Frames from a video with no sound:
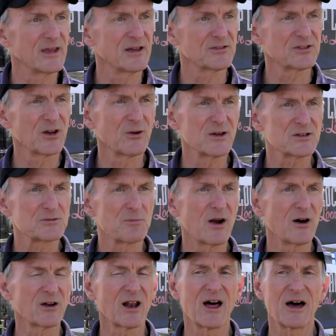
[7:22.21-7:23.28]
So it's
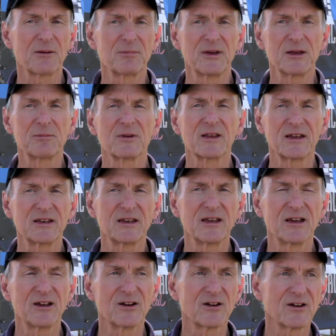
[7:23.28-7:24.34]
brought a lot of people in
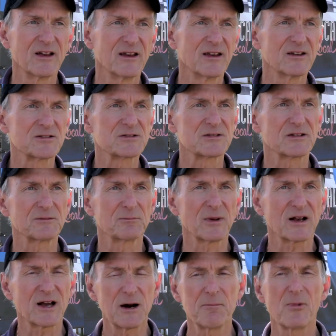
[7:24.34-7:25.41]
here, and it's
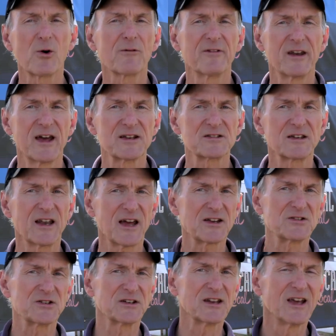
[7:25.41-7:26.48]
become more of a
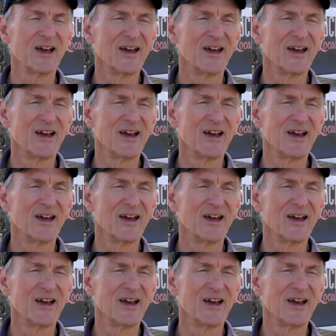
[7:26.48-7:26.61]
destination.